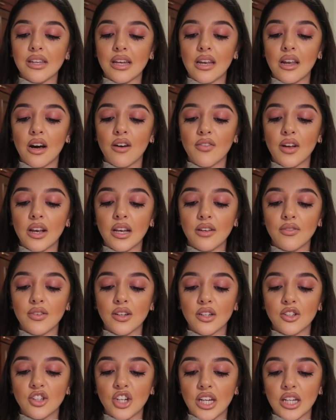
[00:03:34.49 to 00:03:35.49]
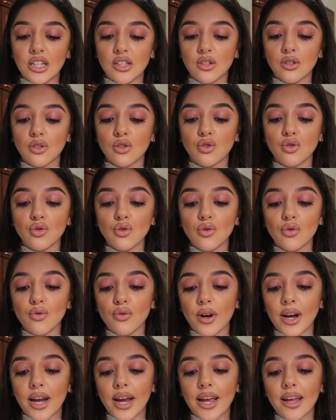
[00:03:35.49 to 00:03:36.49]
I love Olivia Jade's
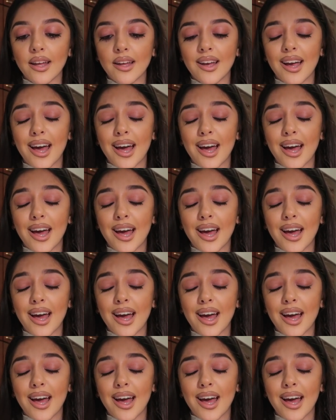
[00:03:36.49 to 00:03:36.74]
jewelry,